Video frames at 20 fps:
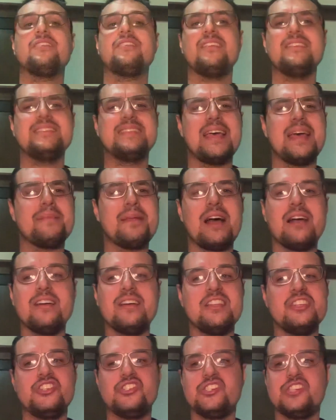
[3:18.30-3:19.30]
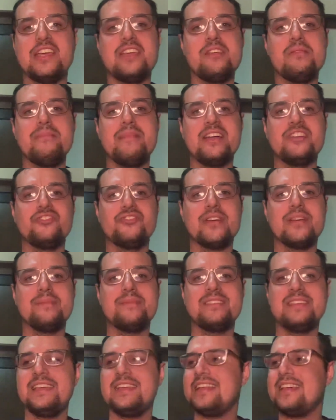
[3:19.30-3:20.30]
god damn it, I'm gonna show you my Dream
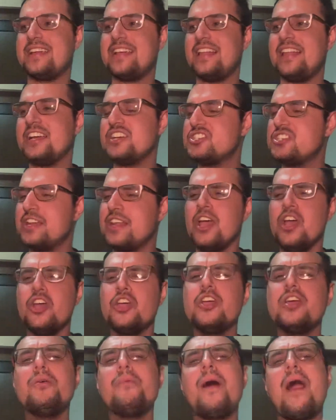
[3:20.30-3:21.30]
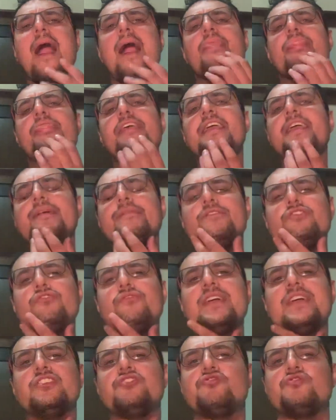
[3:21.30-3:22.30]
Theater collection. You know what, I'm thinking I'm
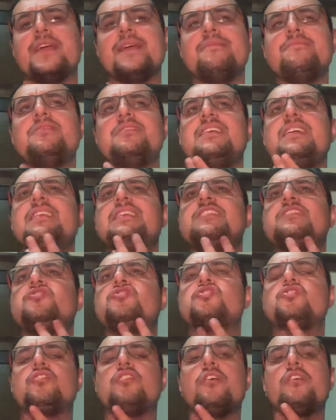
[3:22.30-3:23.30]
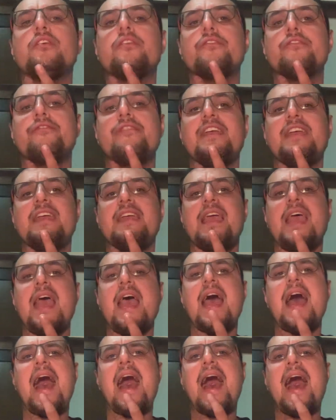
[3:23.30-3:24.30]
doing a Dream Theater discography
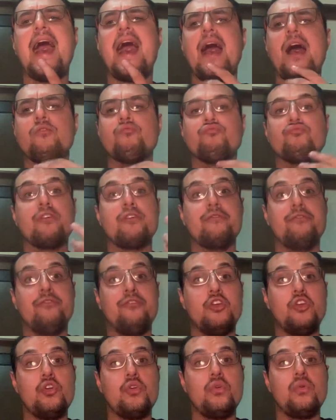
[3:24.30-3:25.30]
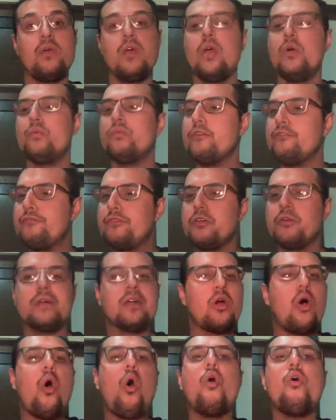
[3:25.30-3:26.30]

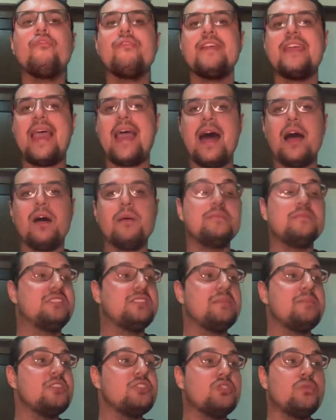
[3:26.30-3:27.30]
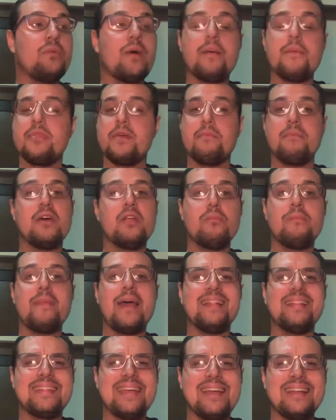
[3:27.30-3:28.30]
reviewing all the albums, similar to what the Metal
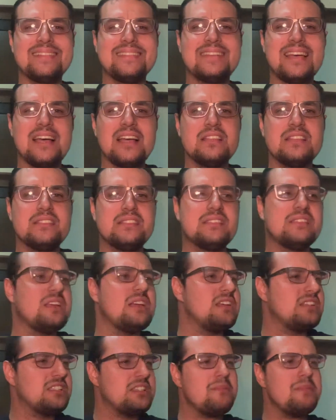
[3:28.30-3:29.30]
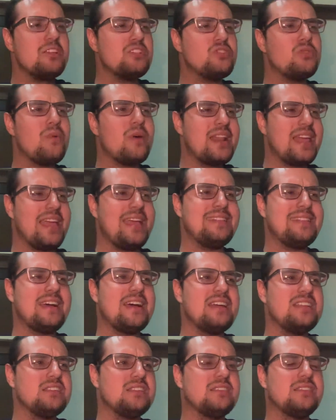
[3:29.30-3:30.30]
Meltdown does, similar to what he
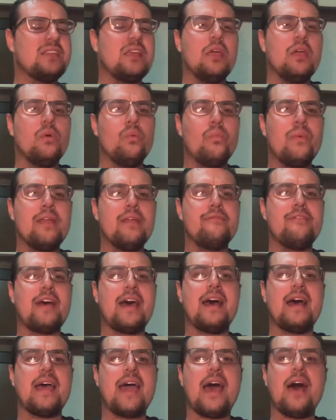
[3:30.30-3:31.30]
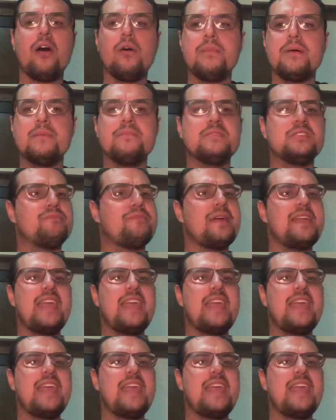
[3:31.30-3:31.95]
does with albums. But